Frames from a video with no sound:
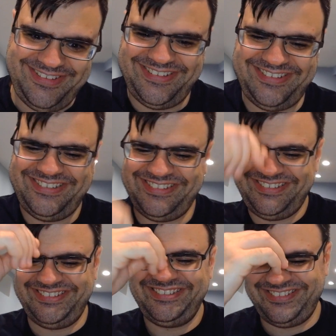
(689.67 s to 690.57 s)

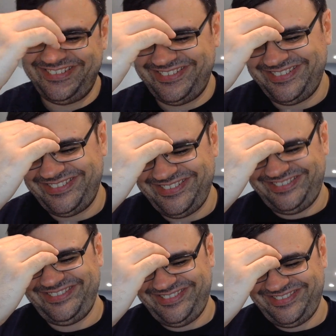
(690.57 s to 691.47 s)

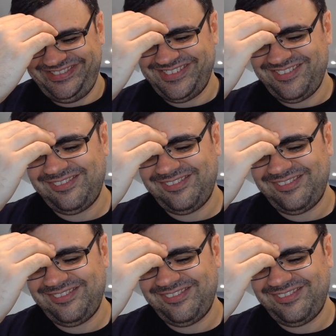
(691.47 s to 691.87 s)
No one is speaking in this clip.